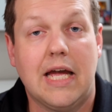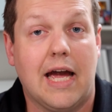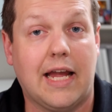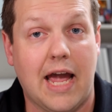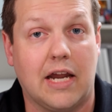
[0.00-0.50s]

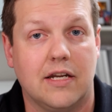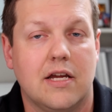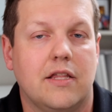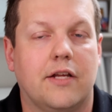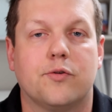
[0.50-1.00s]
Again,
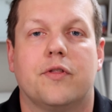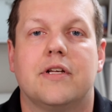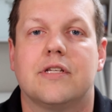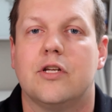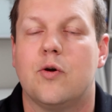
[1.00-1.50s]
these are
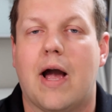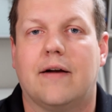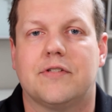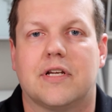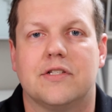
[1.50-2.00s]
things that you have
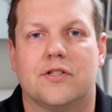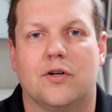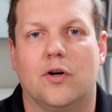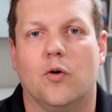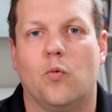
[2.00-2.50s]
to
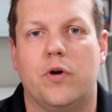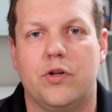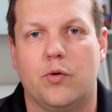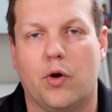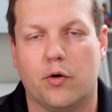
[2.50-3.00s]
consider when
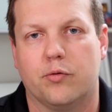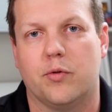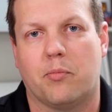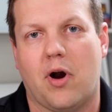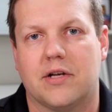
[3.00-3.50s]
you go through the
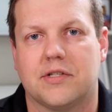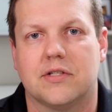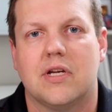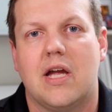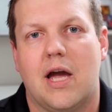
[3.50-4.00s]
process
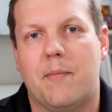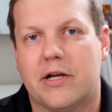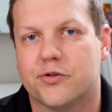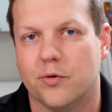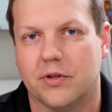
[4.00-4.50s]
and make
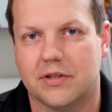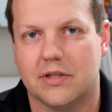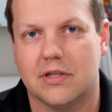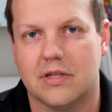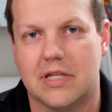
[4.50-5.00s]
sure that
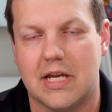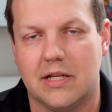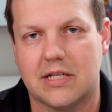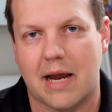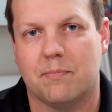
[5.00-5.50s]
the
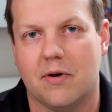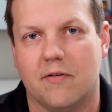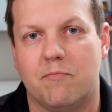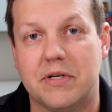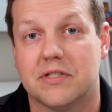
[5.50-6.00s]
type
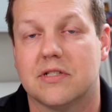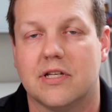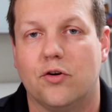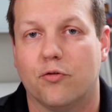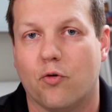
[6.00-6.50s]
of business that
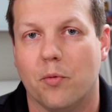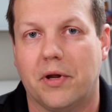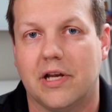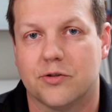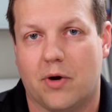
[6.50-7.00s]
you're
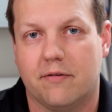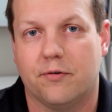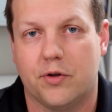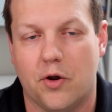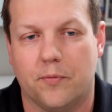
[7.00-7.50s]
forming is right for you.